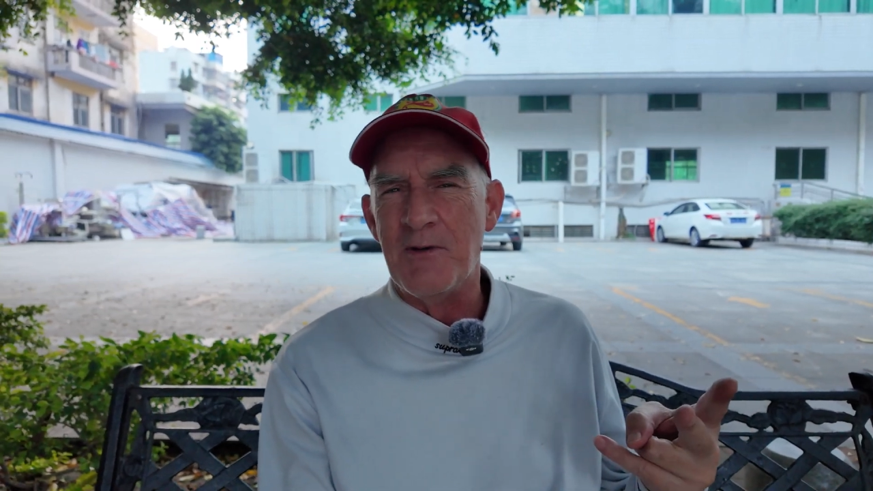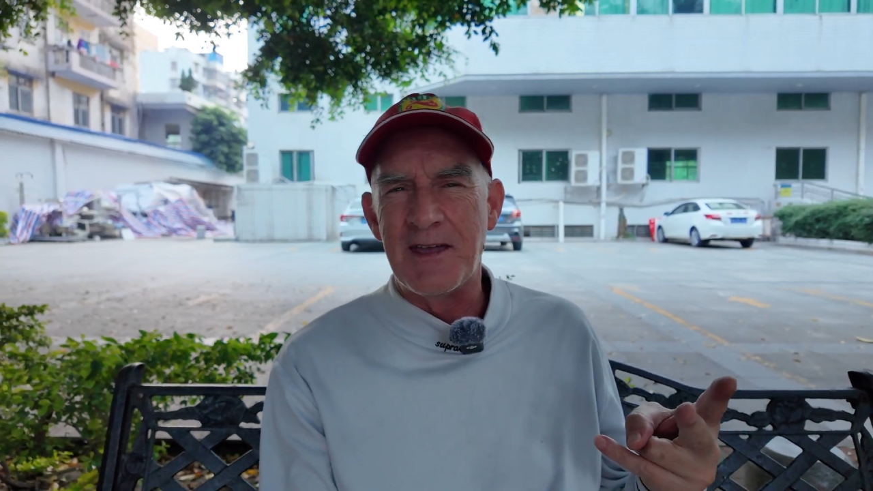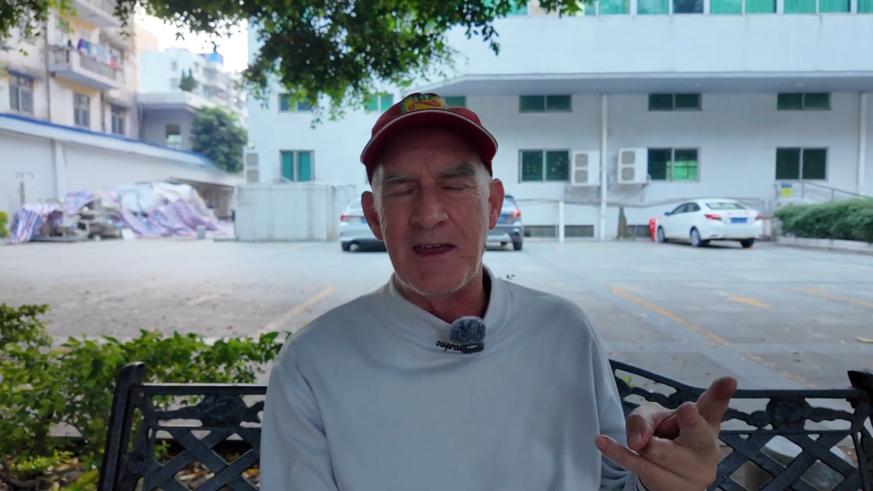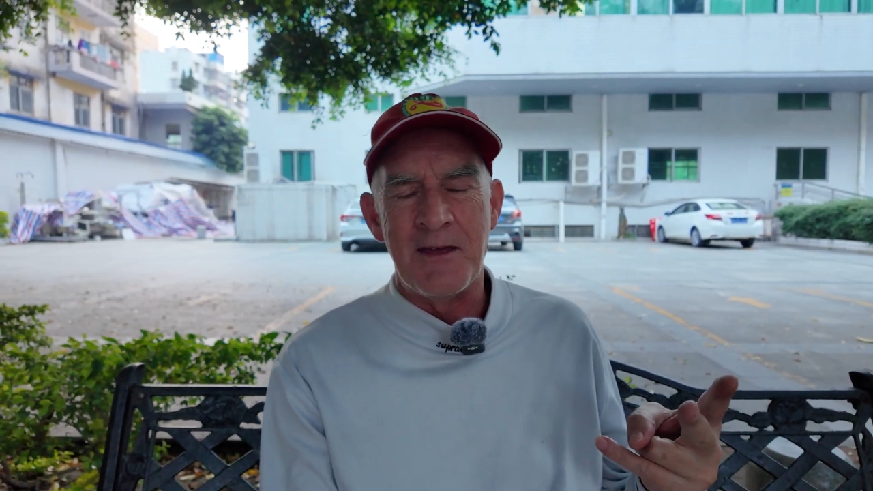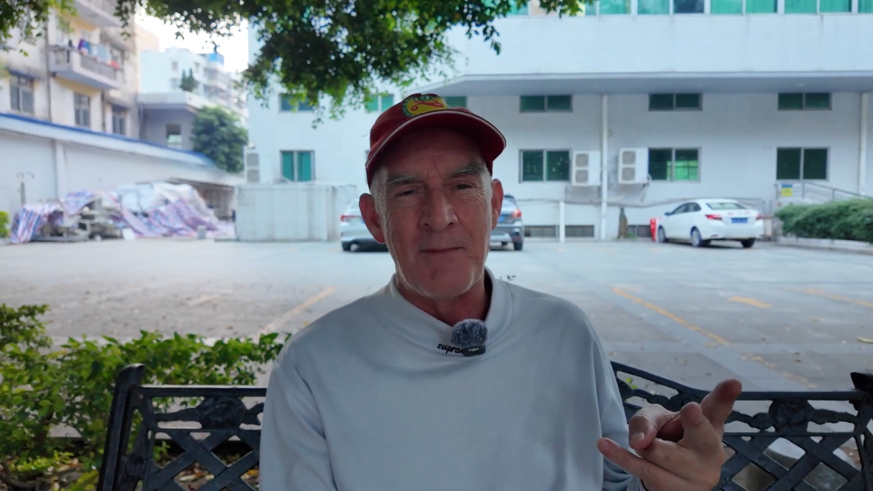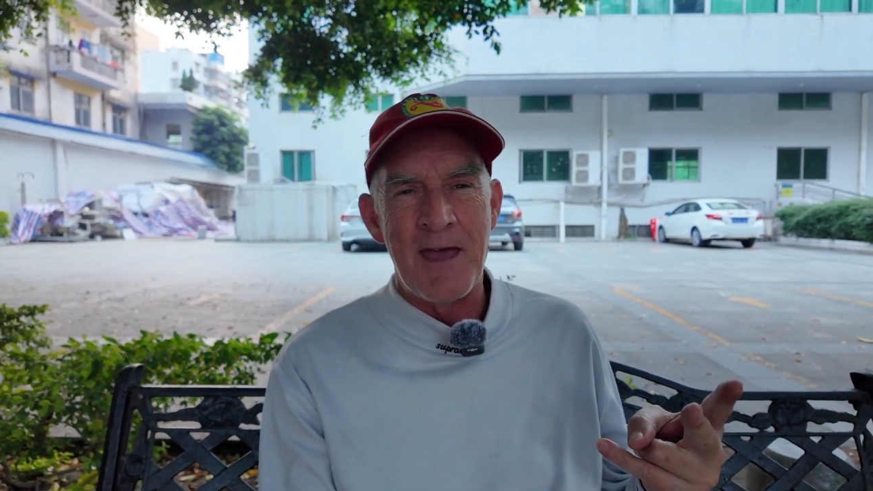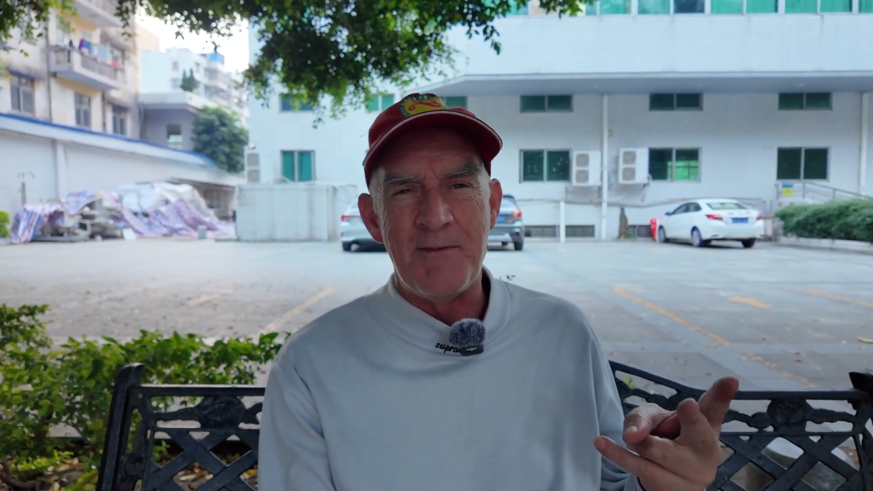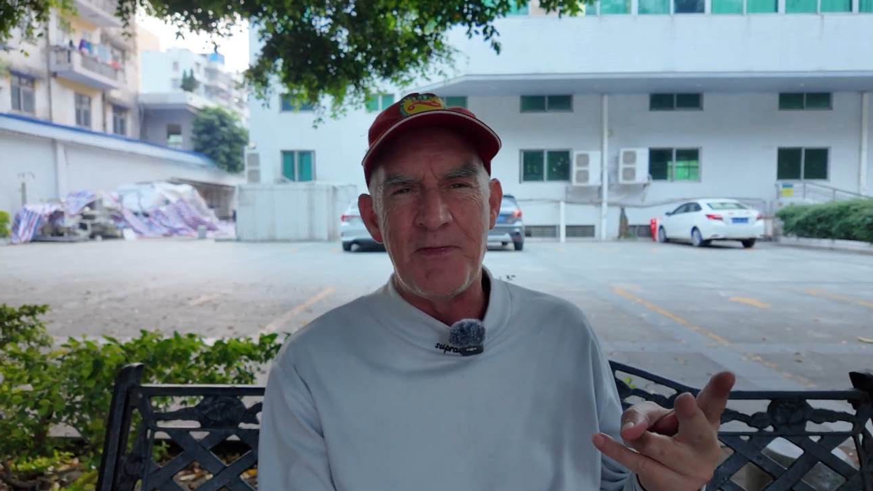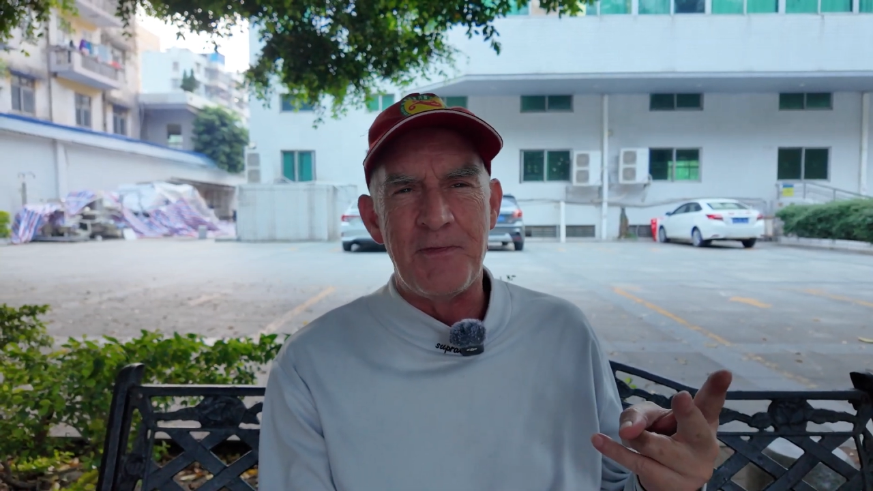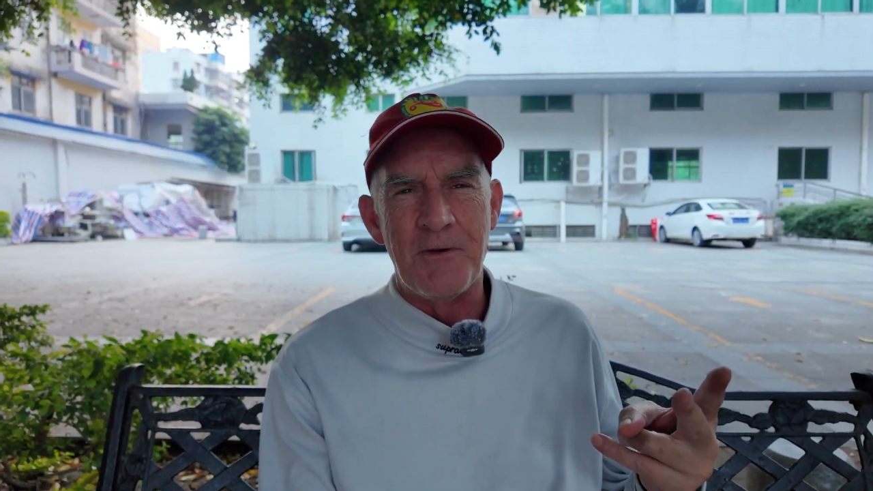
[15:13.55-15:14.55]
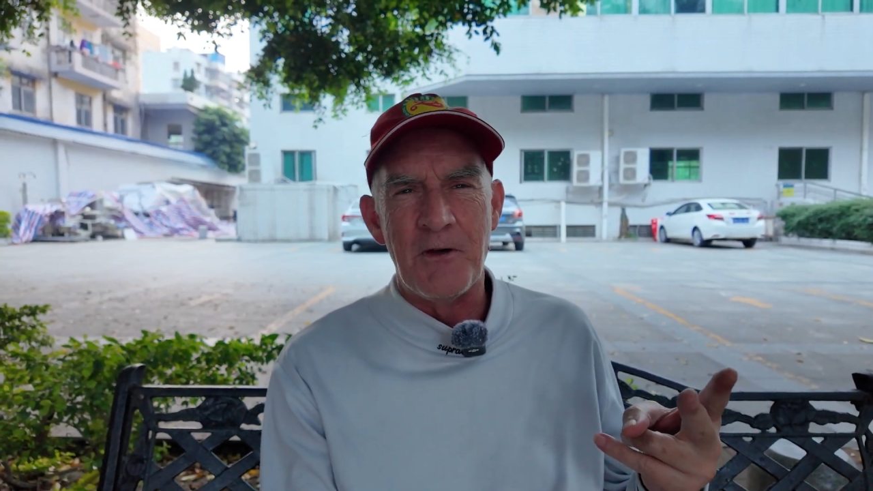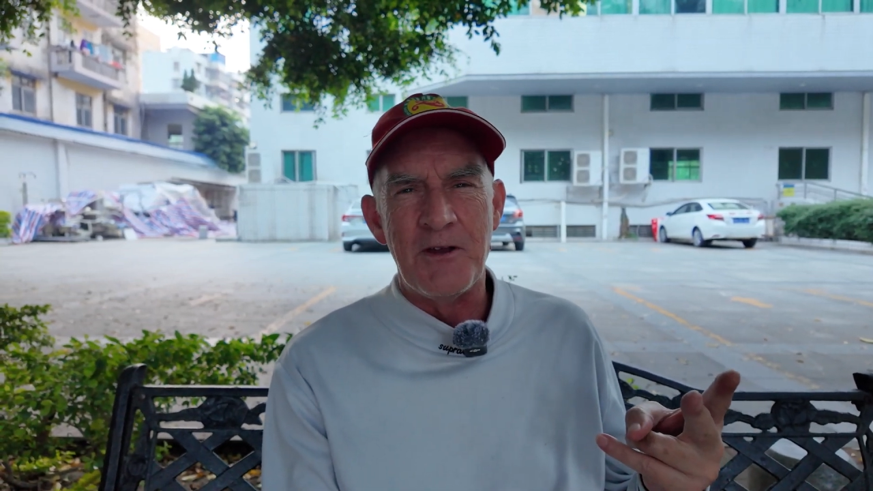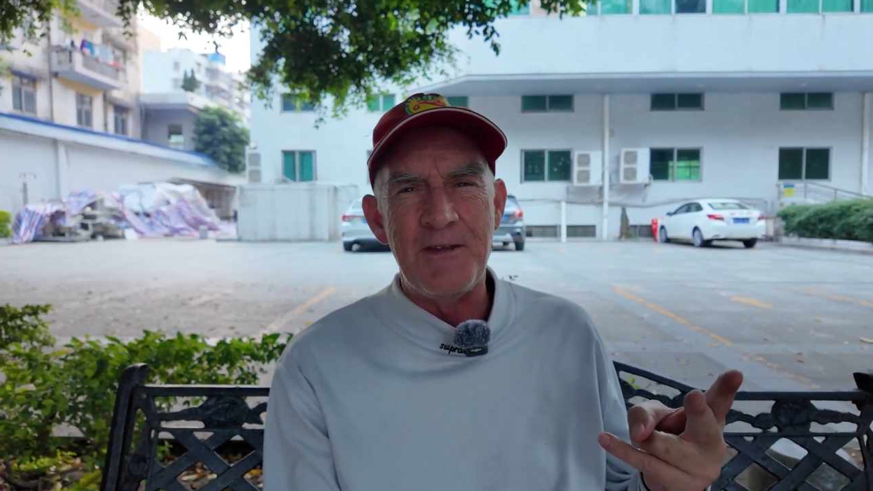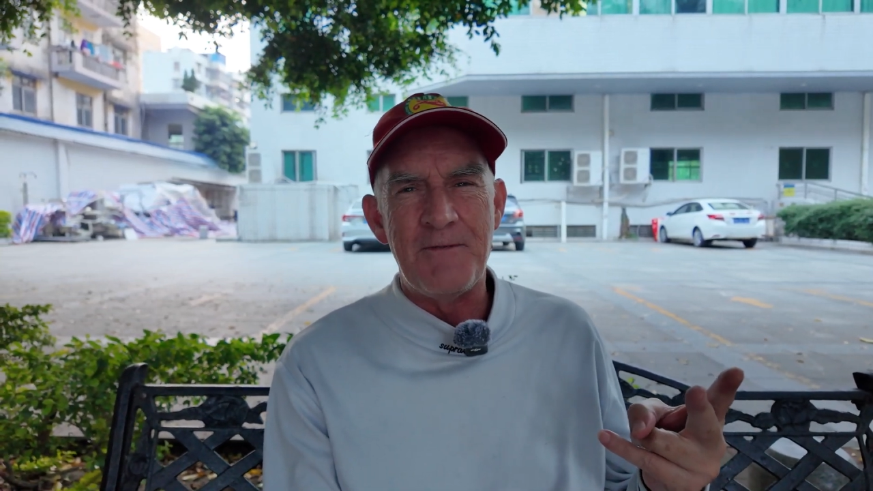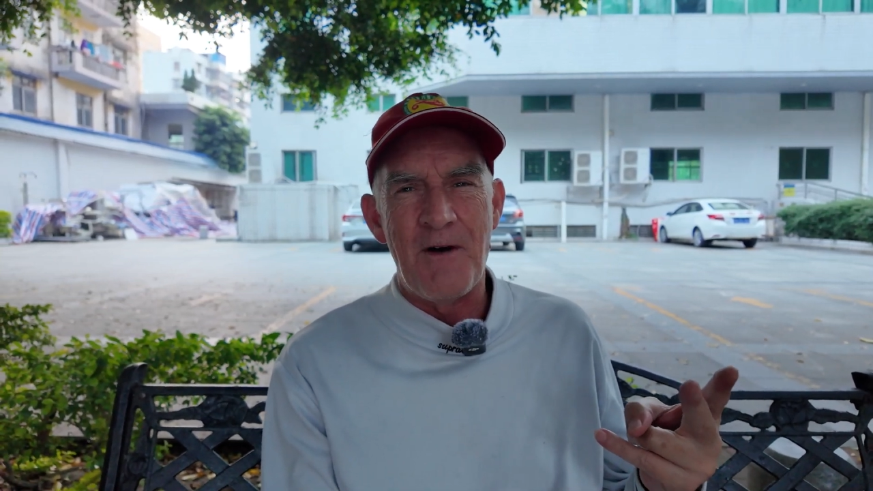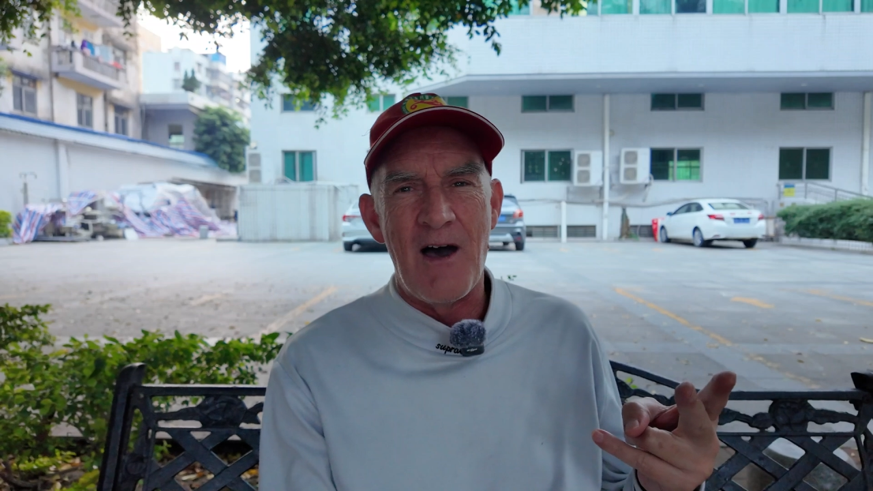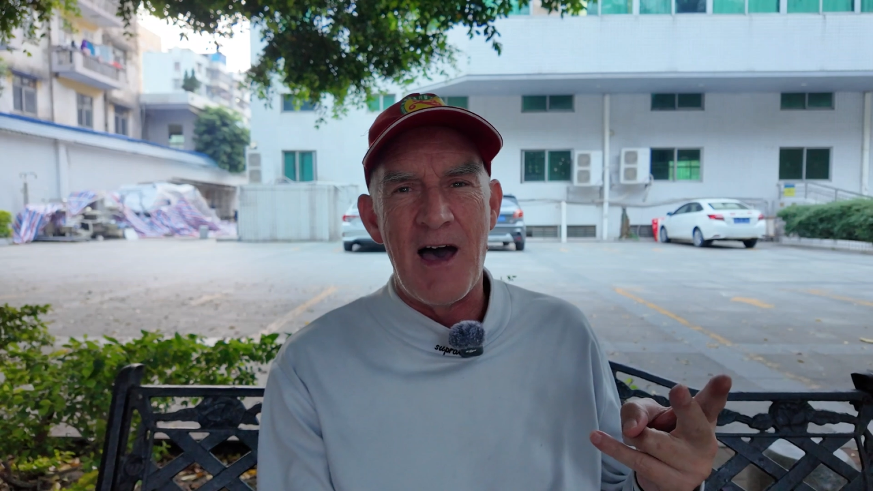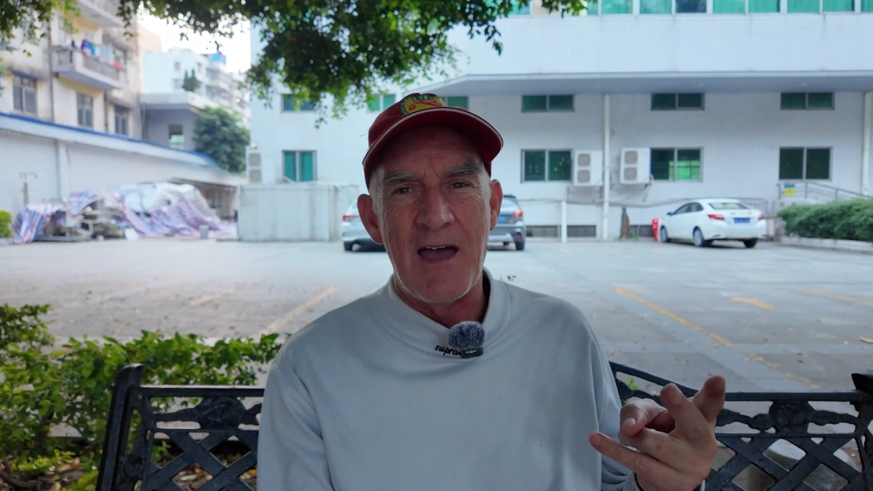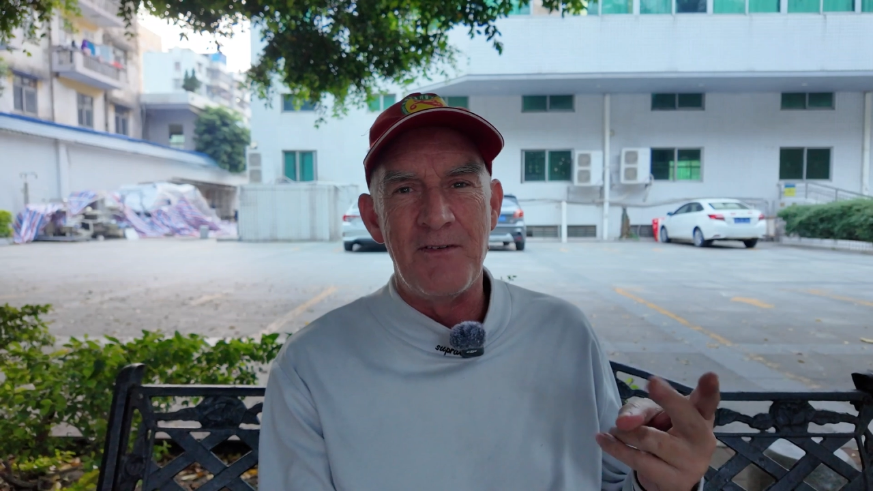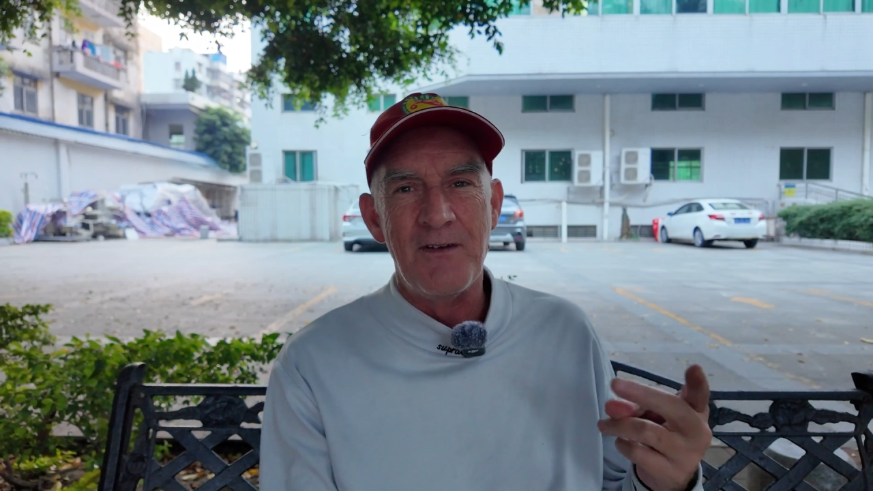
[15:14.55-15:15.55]
we're getting maybe
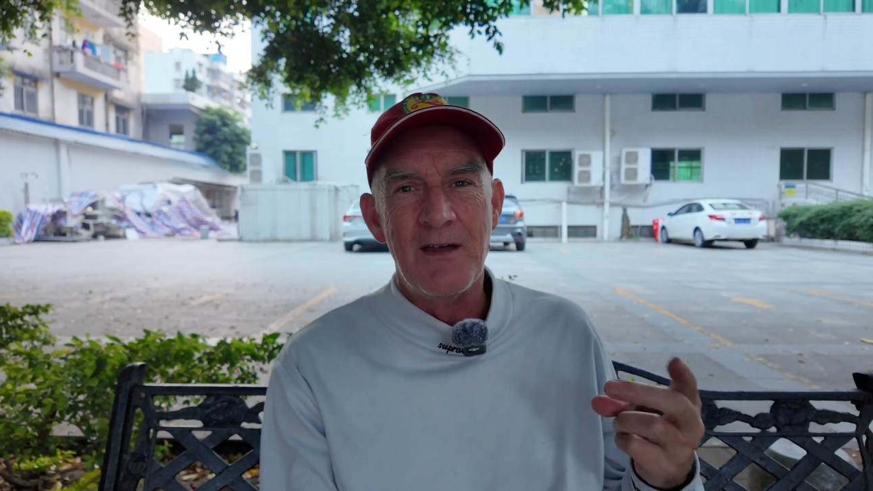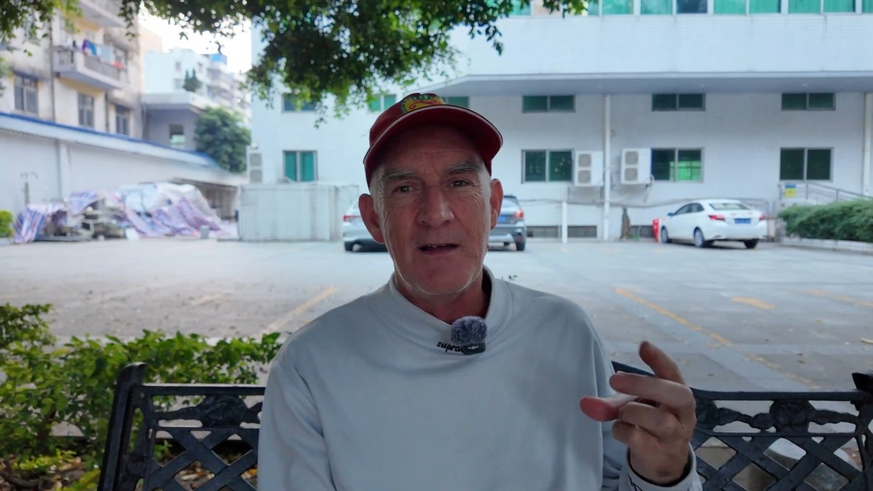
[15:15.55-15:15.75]
35,